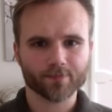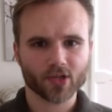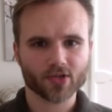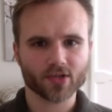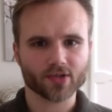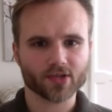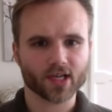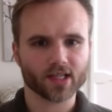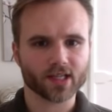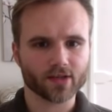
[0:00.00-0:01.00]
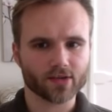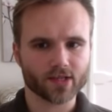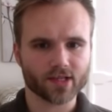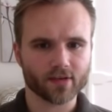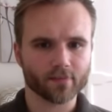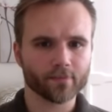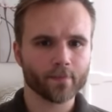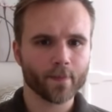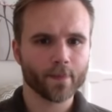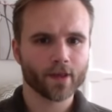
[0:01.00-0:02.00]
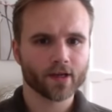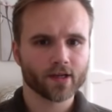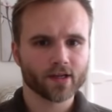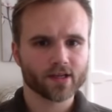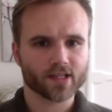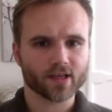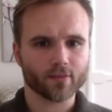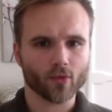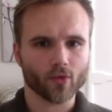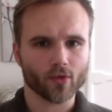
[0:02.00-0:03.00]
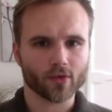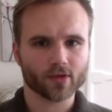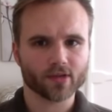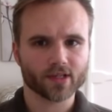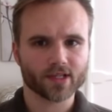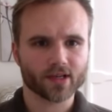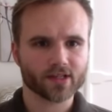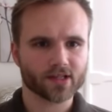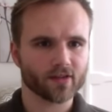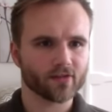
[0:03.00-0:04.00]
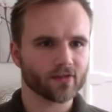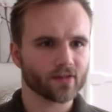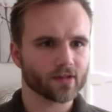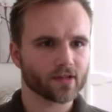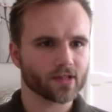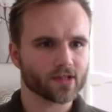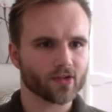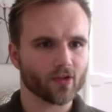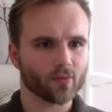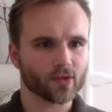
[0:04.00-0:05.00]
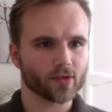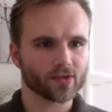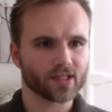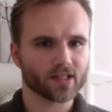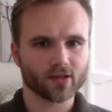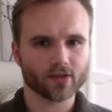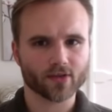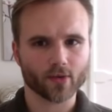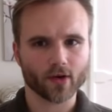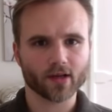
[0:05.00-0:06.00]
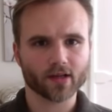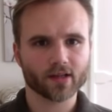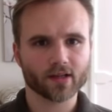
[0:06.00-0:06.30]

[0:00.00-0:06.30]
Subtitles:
here's another site that uses it. See more. This kind of stuff is all built in. Looks great.